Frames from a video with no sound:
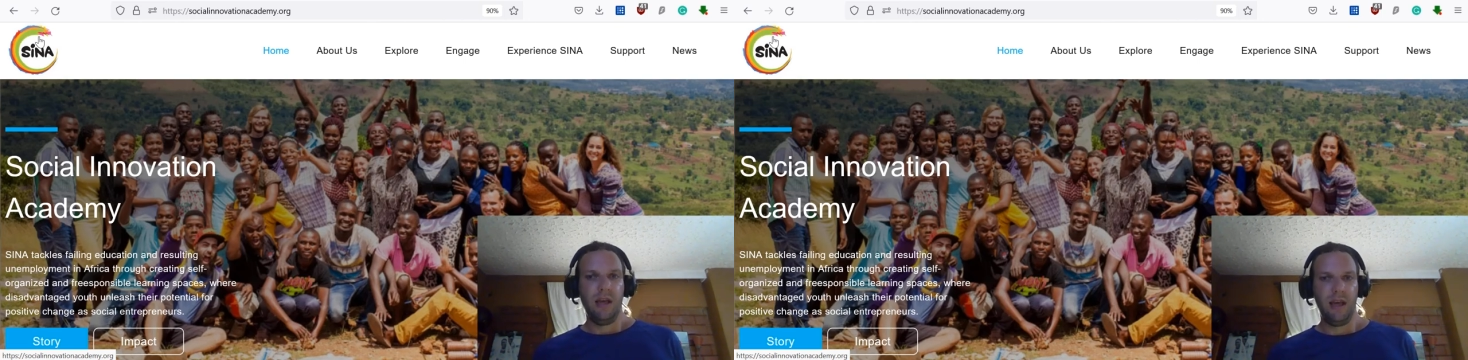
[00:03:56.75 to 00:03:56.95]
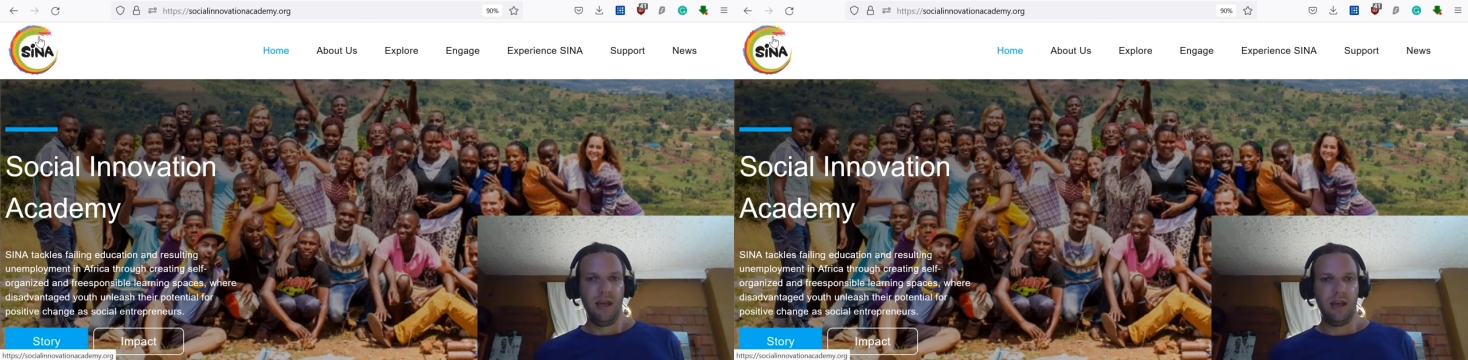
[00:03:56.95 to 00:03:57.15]

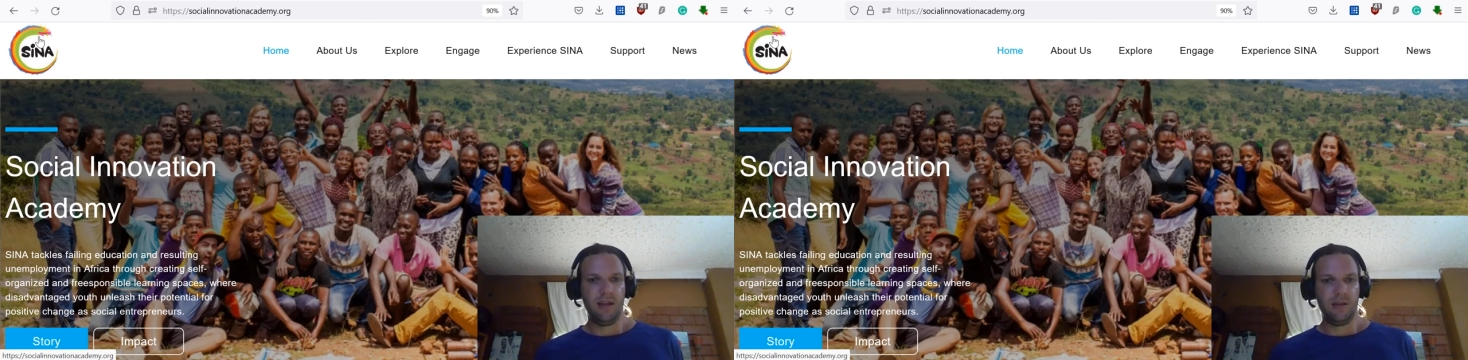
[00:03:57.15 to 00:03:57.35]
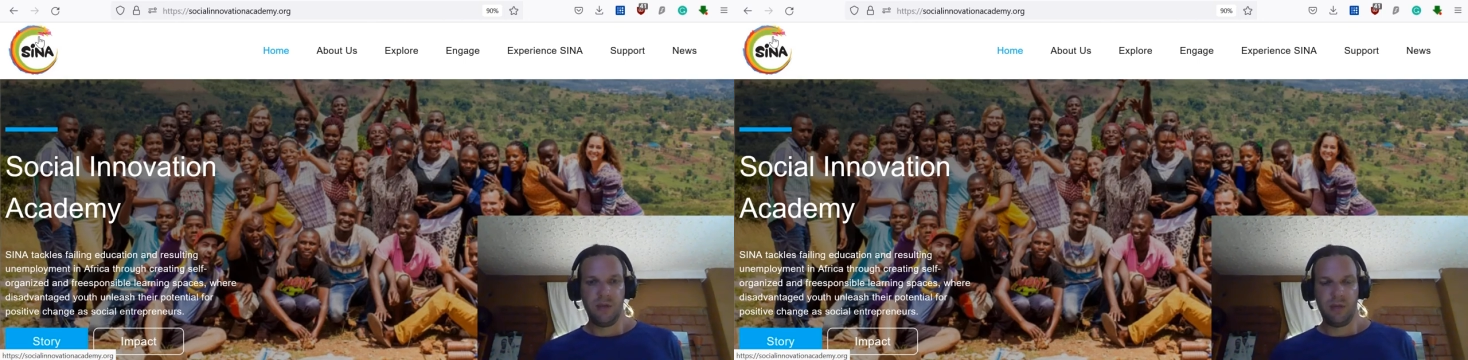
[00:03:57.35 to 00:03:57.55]

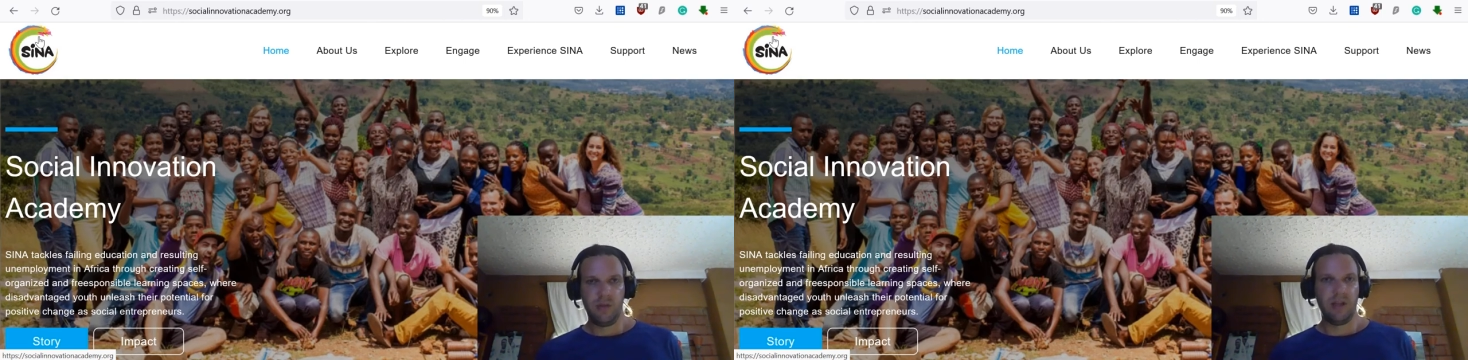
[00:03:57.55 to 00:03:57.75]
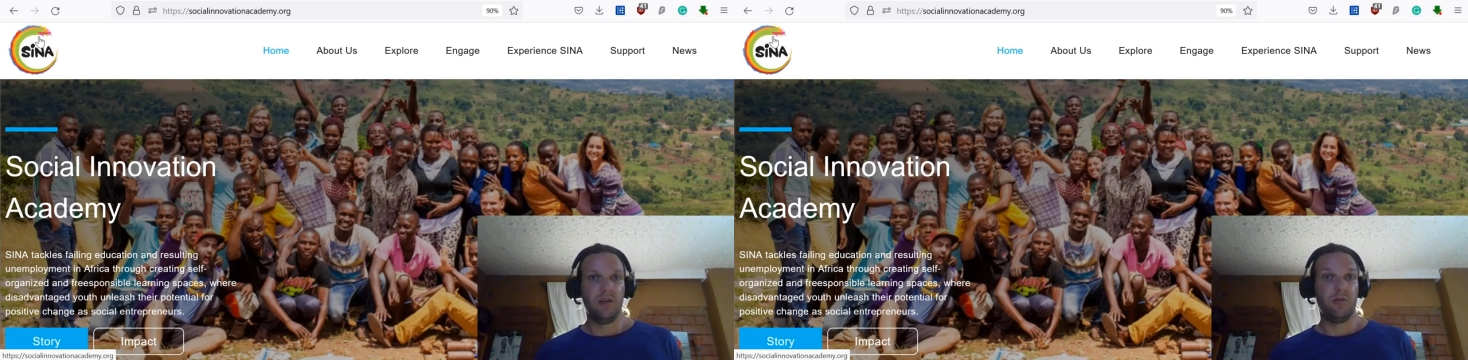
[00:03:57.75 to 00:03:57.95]
and it might
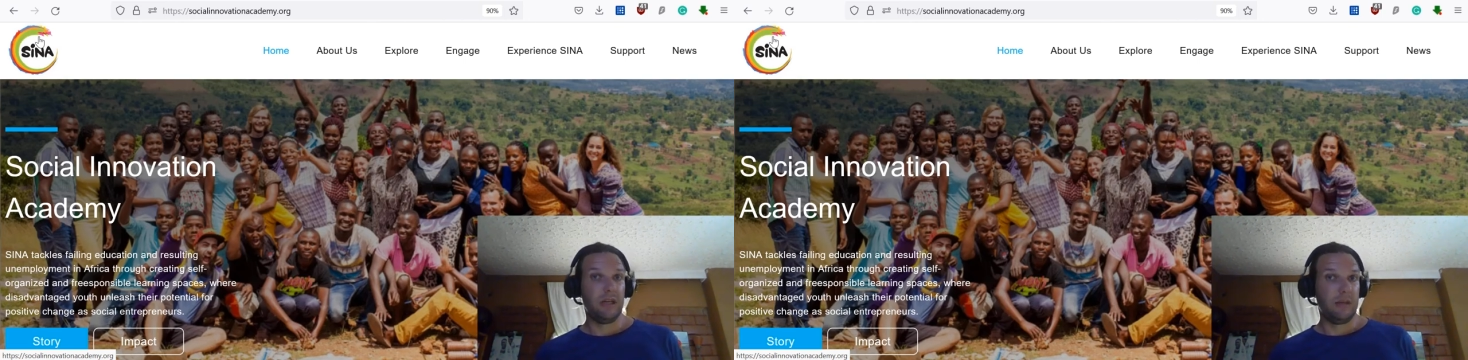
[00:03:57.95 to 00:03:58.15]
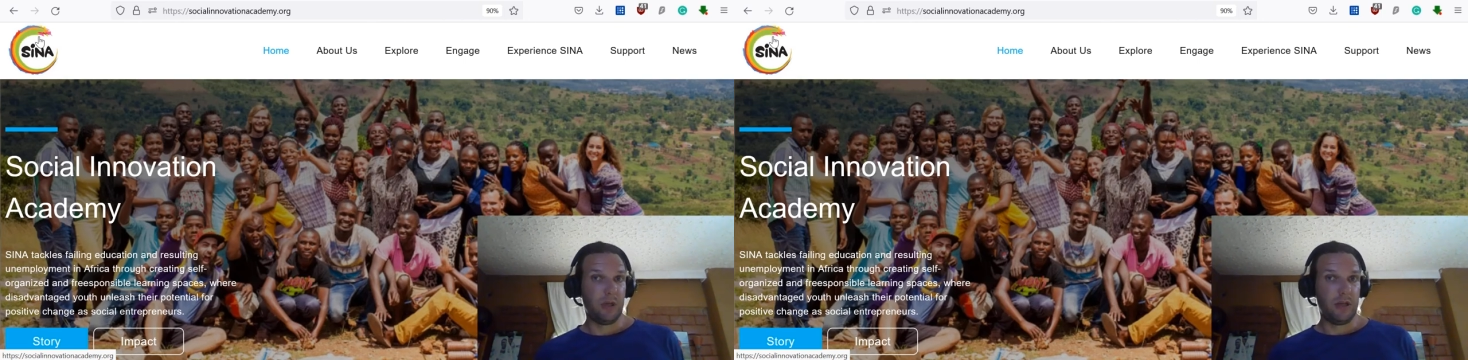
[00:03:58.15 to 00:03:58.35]
be then the
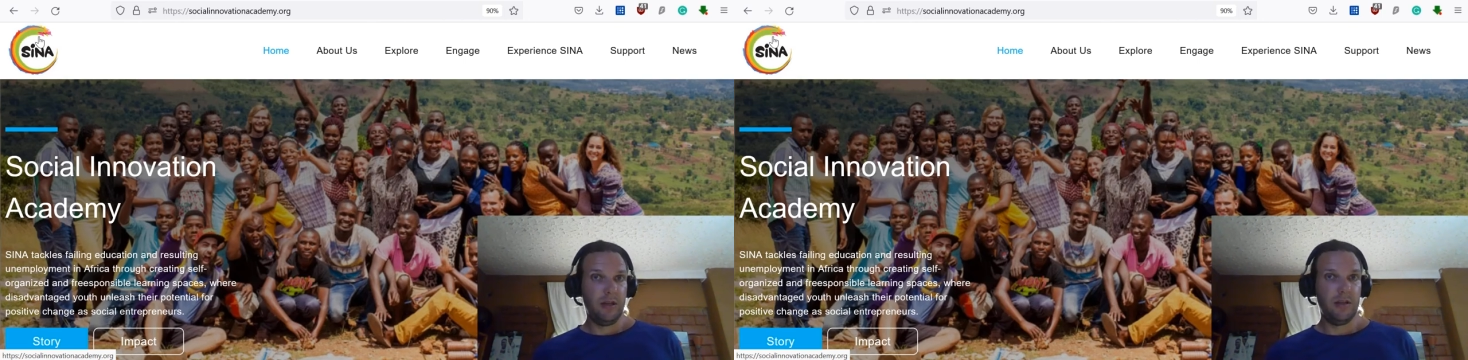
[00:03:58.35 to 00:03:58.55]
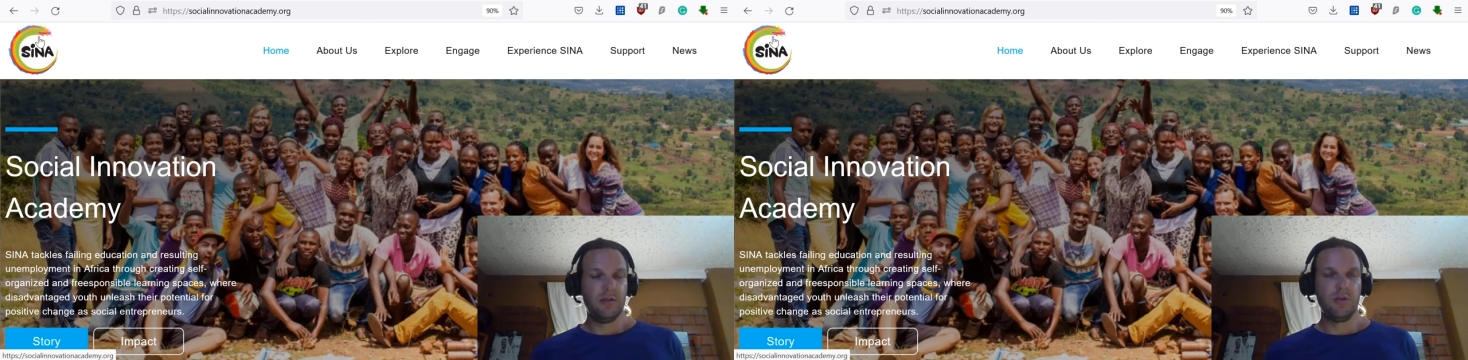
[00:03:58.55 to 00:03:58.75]
right one.
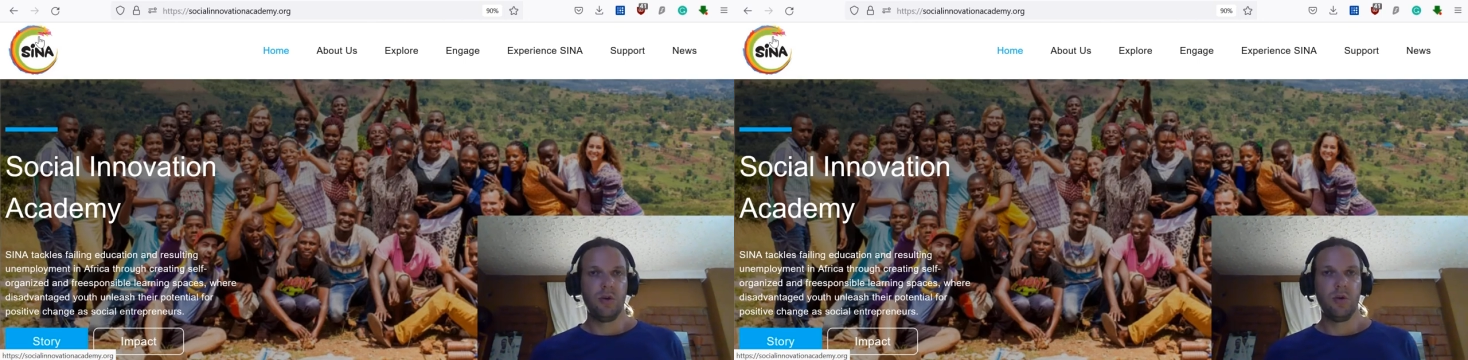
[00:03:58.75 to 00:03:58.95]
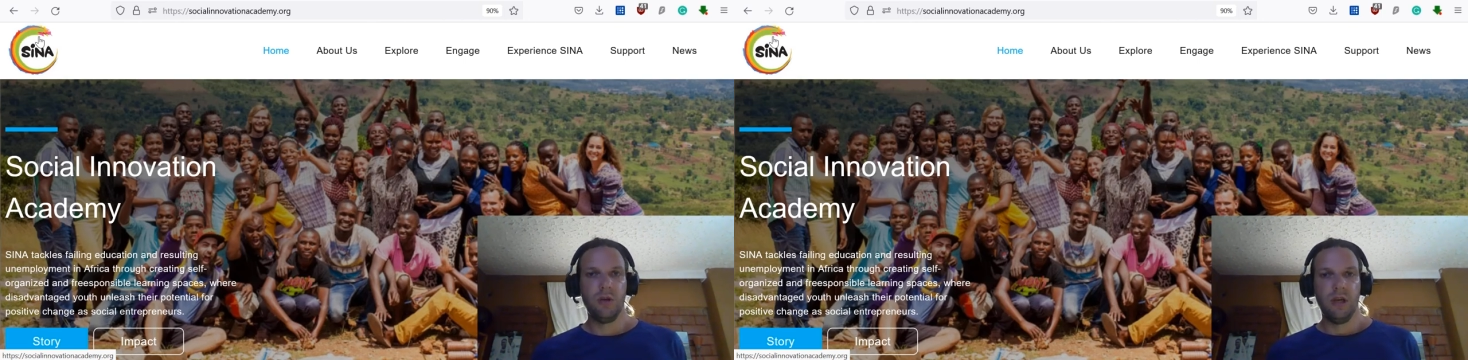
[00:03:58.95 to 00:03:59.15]

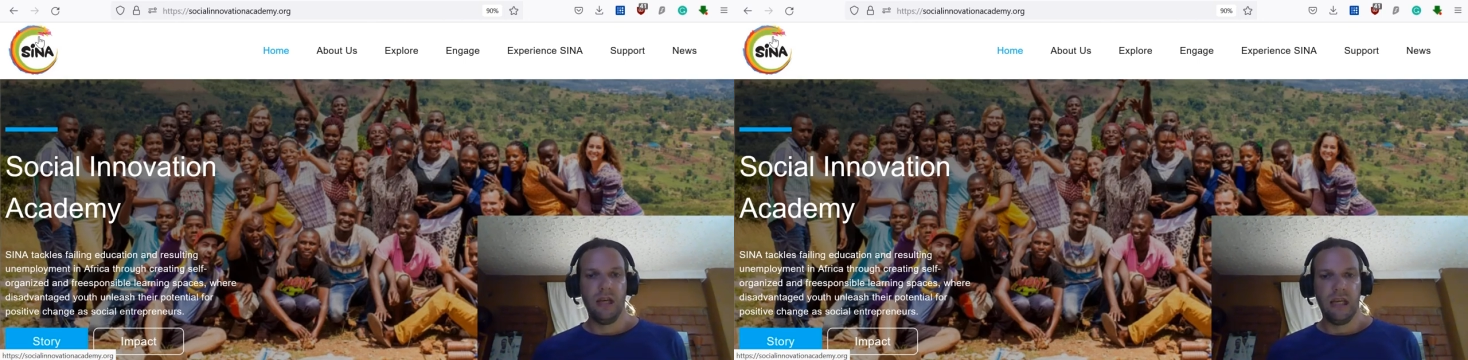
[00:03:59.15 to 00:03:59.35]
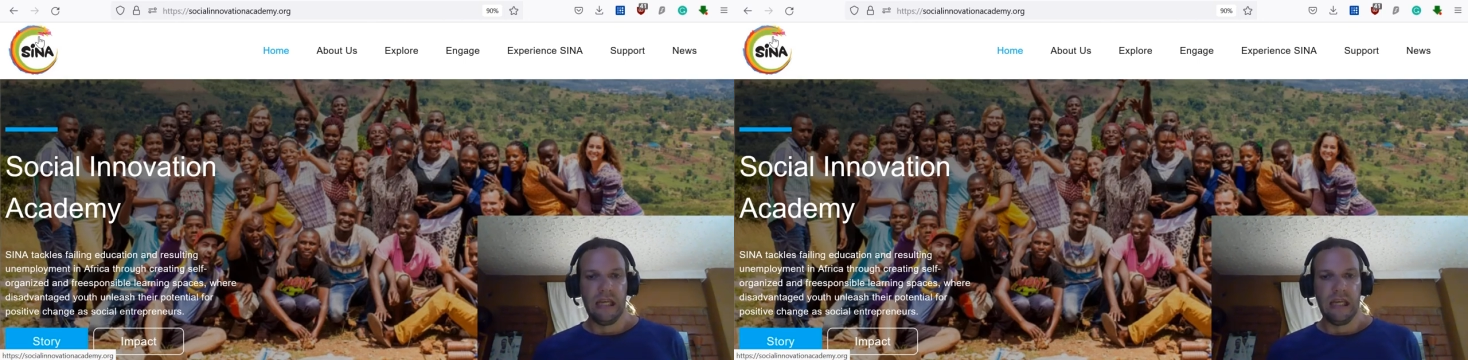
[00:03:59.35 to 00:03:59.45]
So